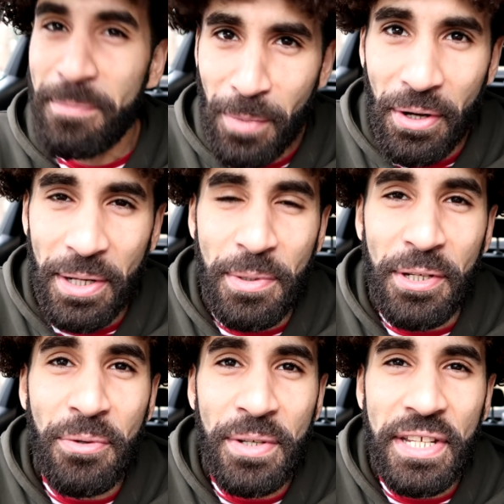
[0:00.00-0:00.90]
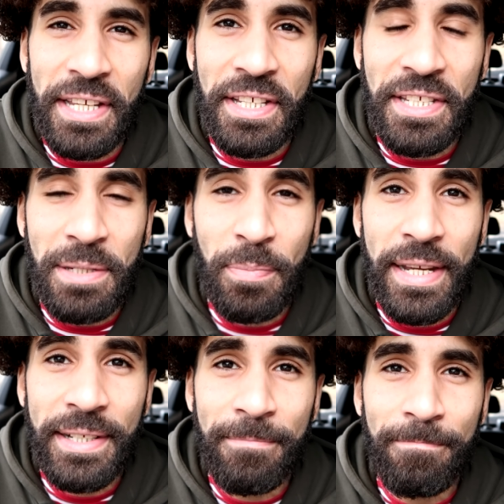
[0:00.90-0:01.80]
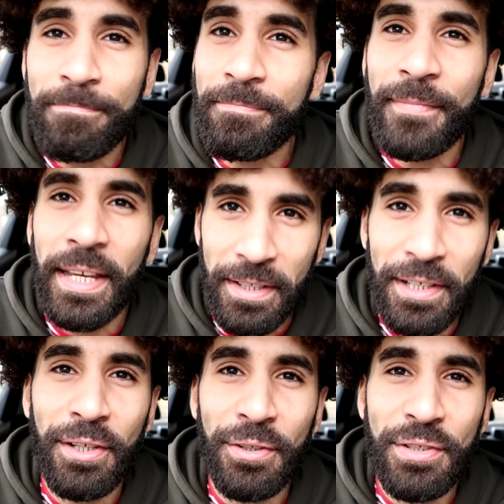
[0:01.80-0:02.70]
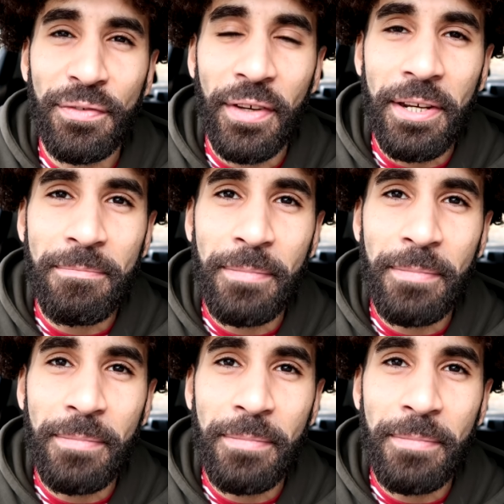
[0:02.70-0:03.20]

My name's been hughwizzy and this has been a lot of fun.